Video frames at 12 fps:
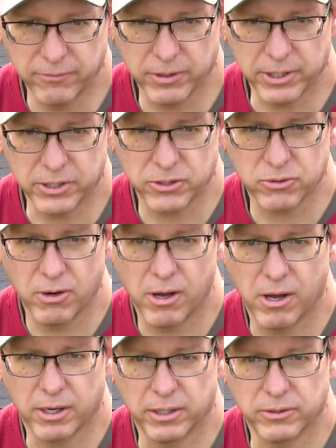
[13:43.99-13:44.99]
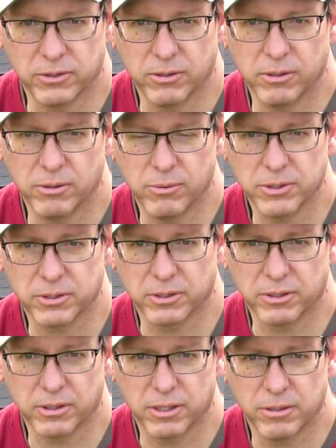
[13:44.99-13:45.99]
very strong, and so I
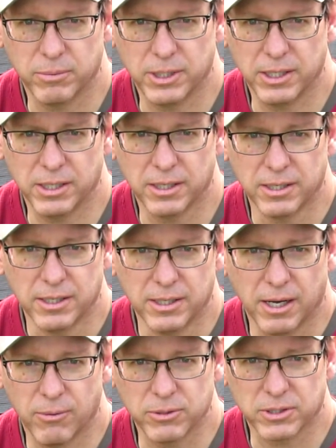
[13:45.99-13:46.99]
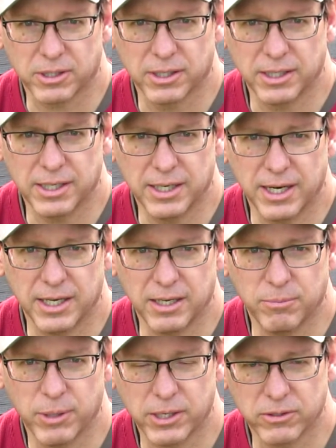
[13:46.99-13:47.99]
wasn't going to get
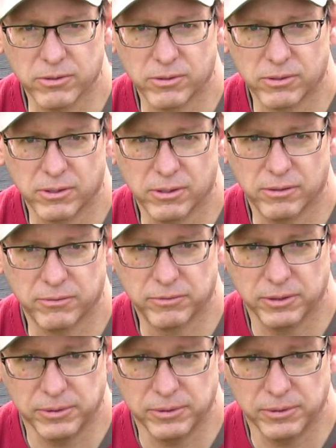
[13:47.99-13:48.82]
any pictures of